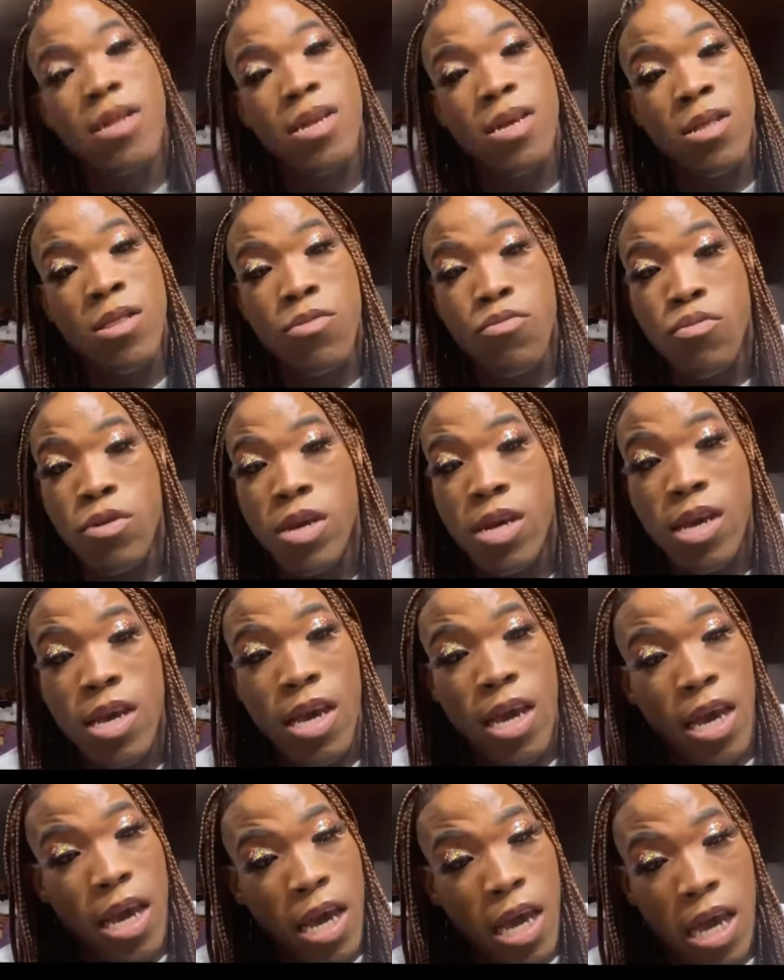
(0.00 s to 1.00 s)
this
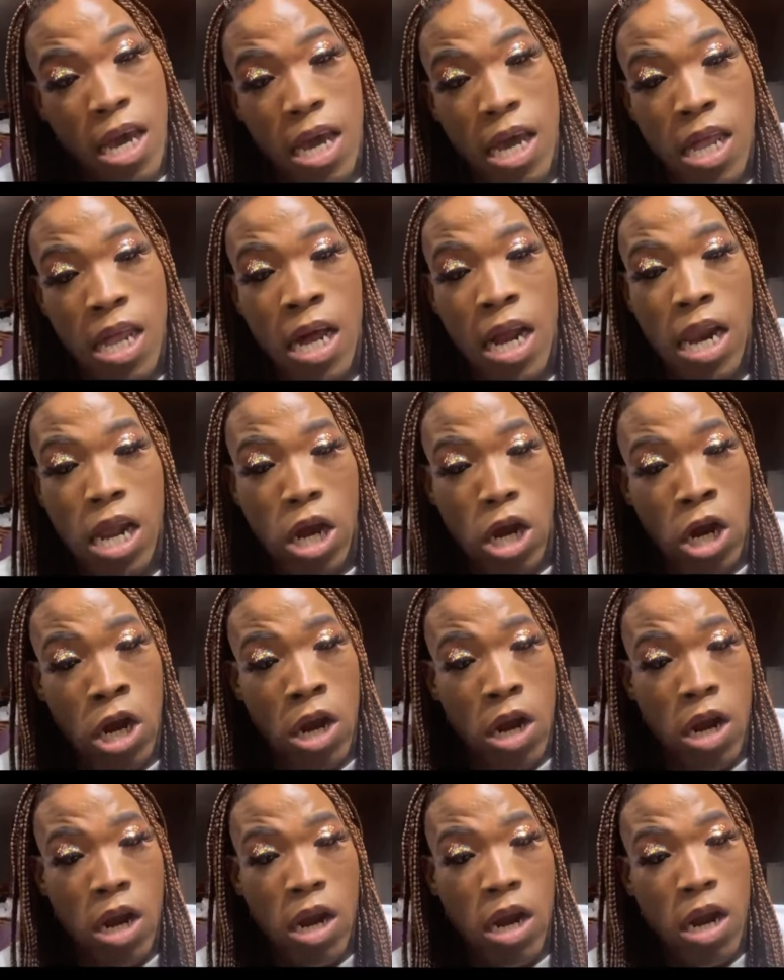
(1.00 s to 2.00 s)
weekend, huh?
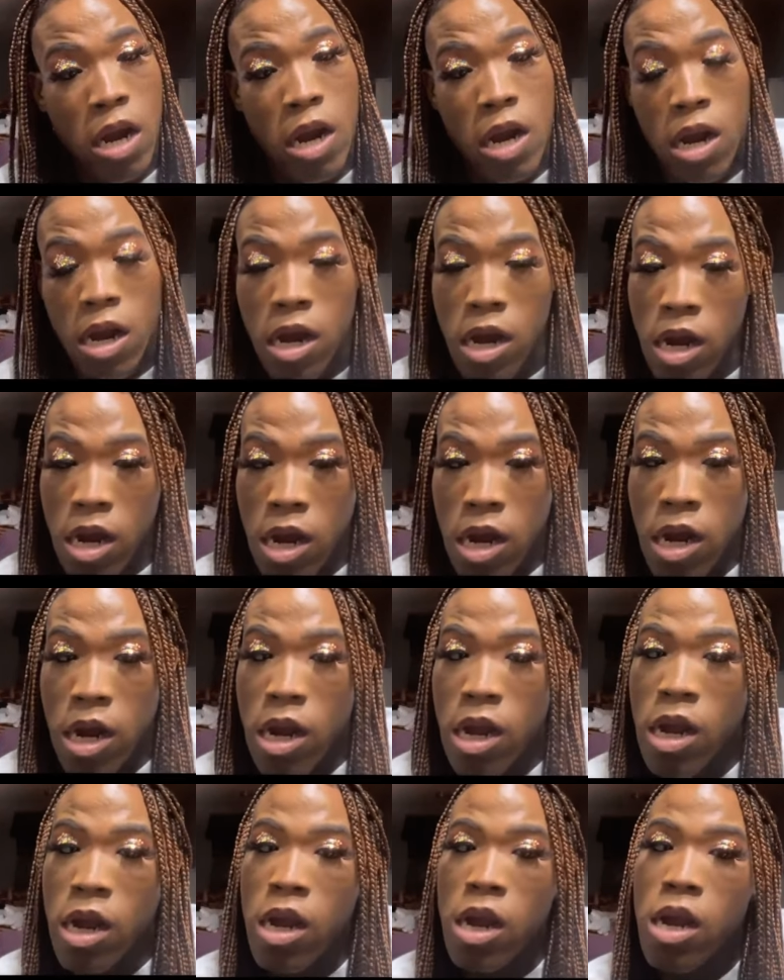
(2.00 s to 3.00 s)

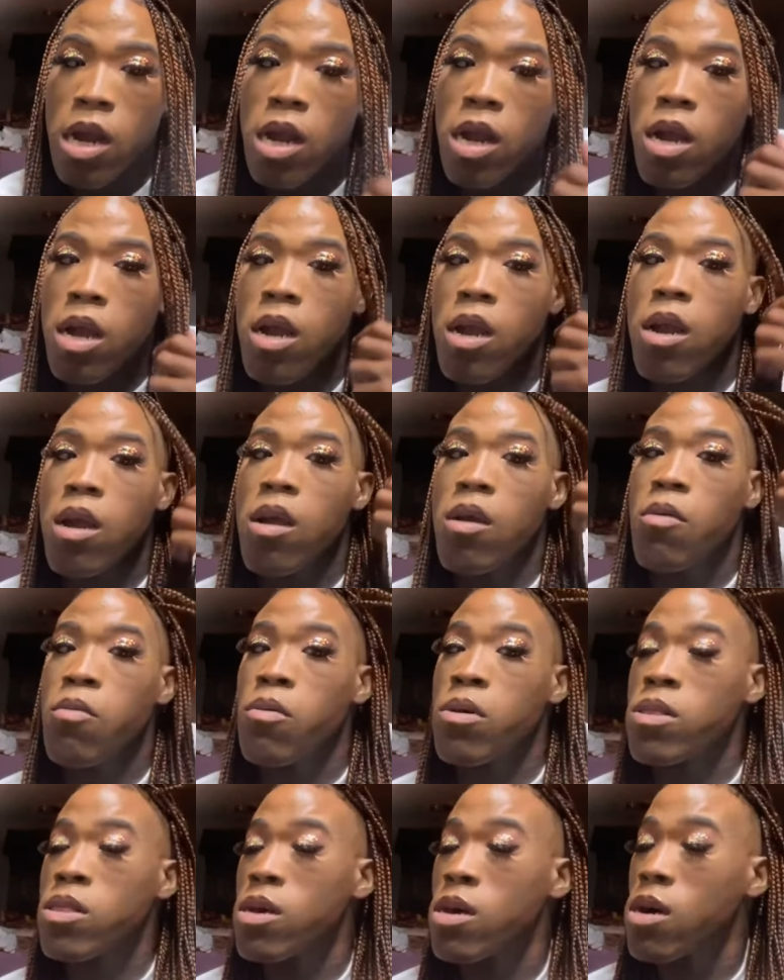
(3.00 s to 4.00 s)
Shamar,
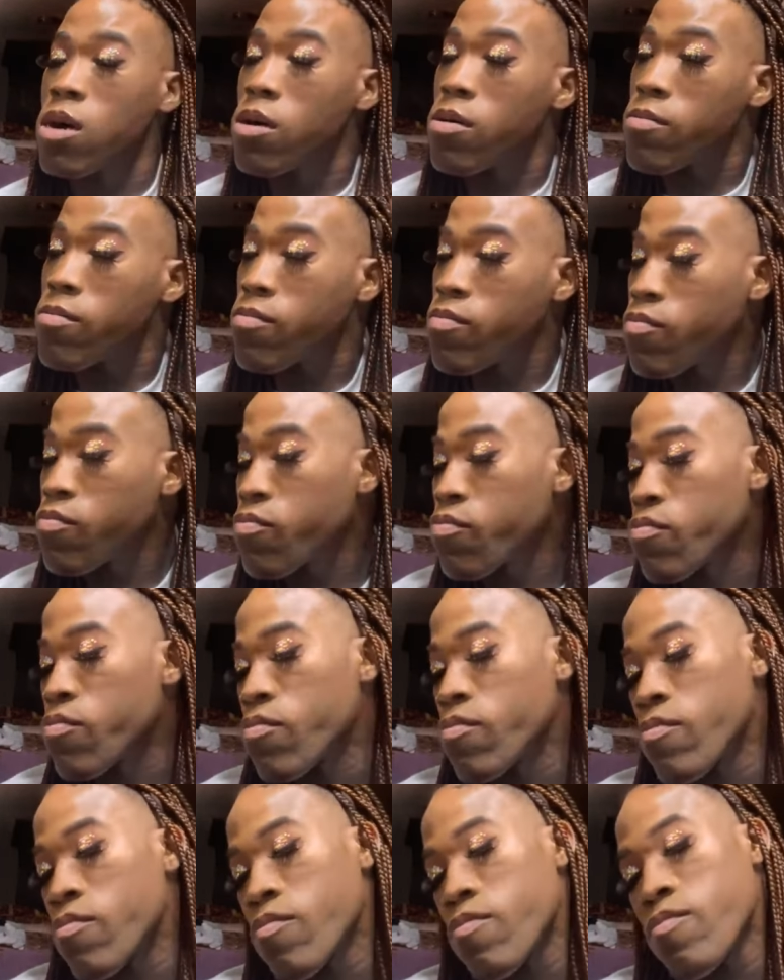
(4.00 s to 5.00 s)
what's up?
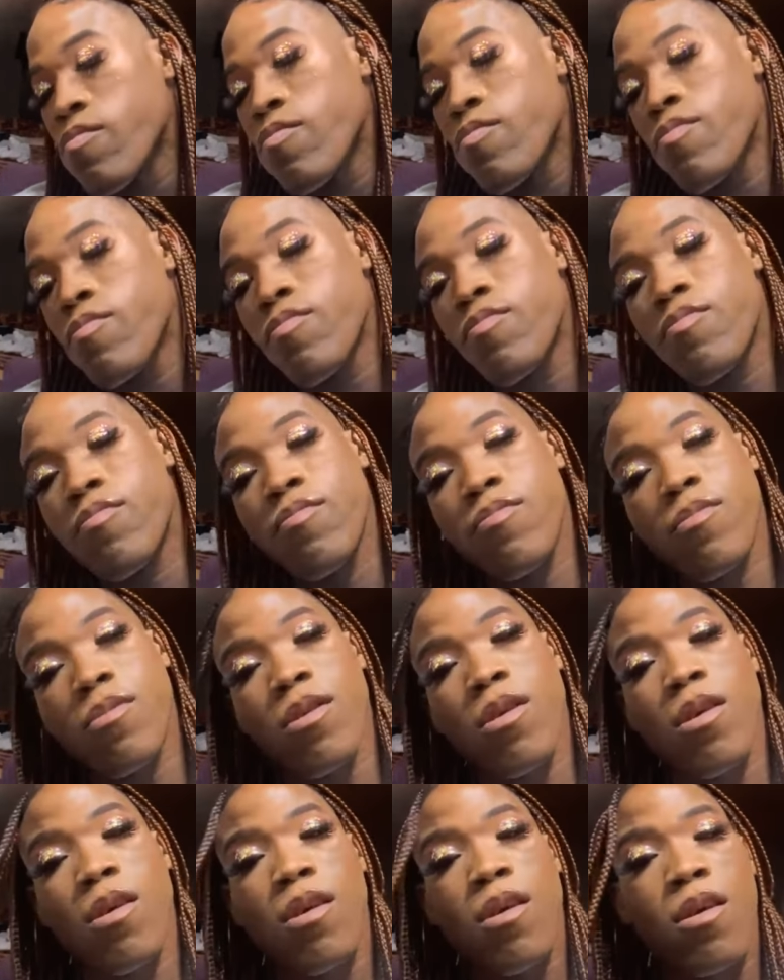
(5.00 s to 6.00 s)
What you doing?
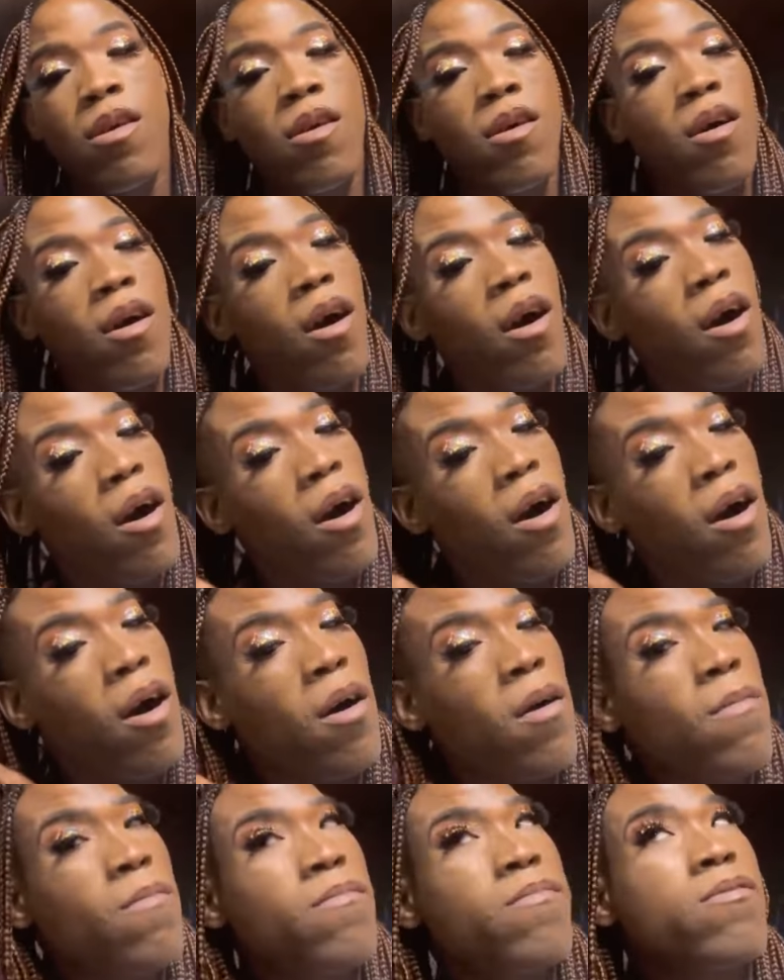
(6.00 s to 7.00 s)

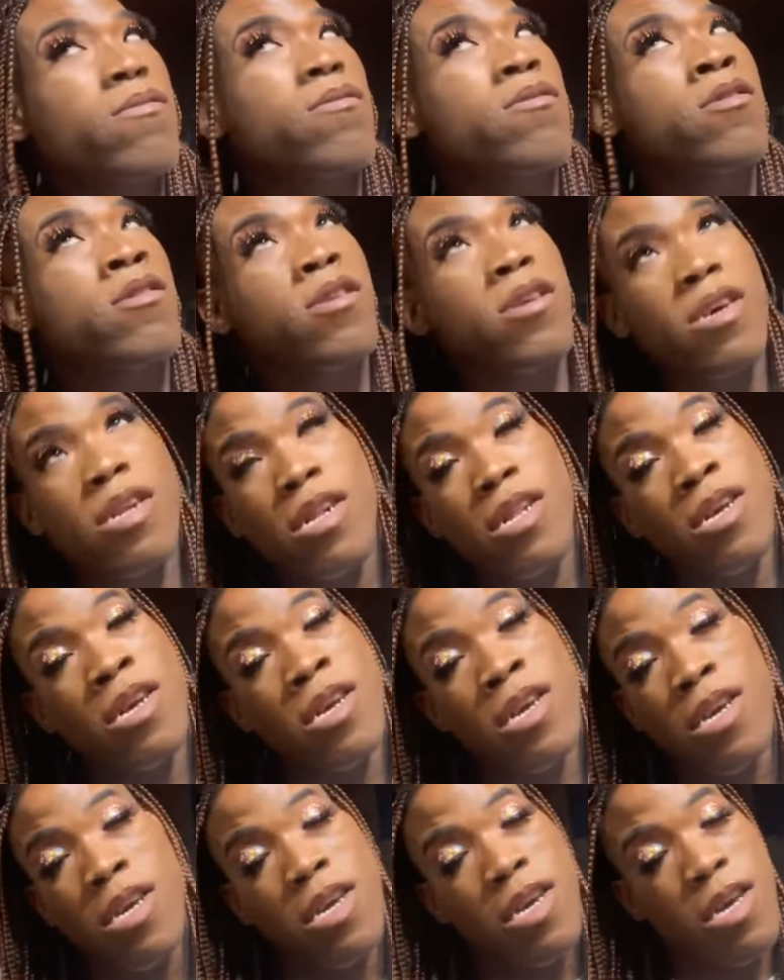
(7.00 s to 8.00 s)
Um, chilling.
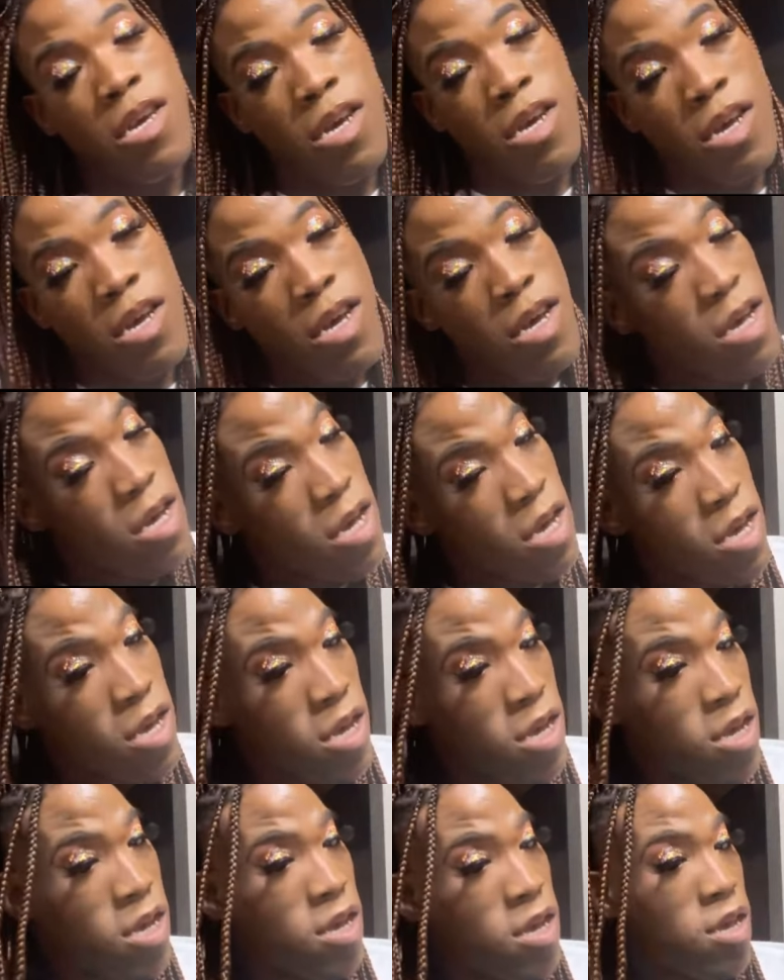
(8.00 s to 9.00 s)
You
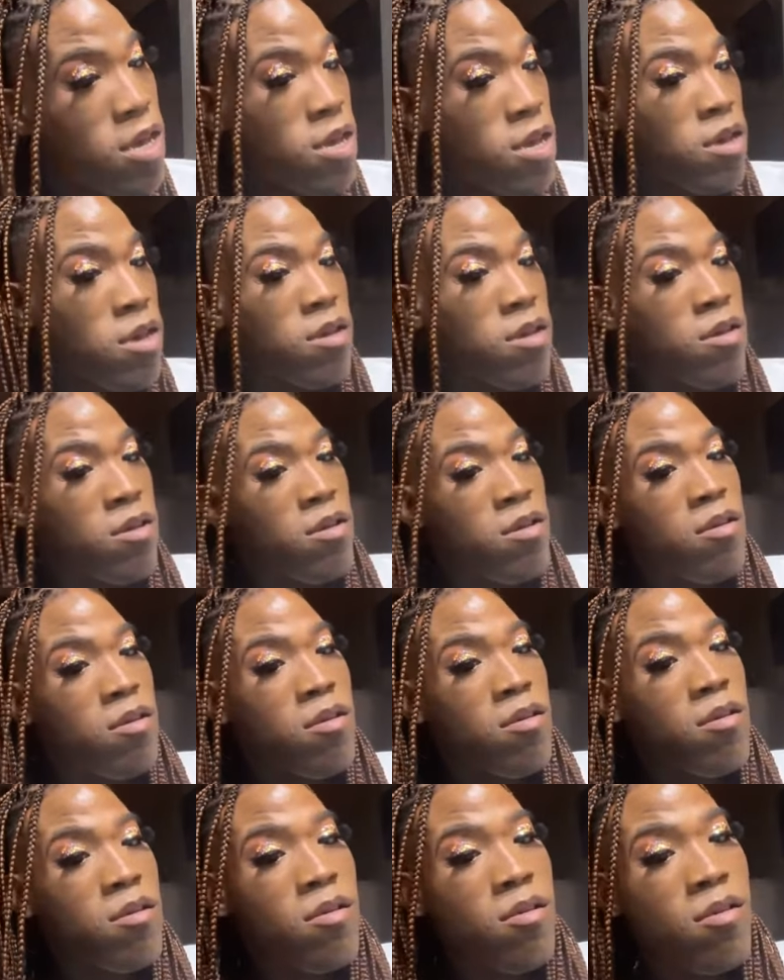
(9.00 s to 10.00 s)
turns up.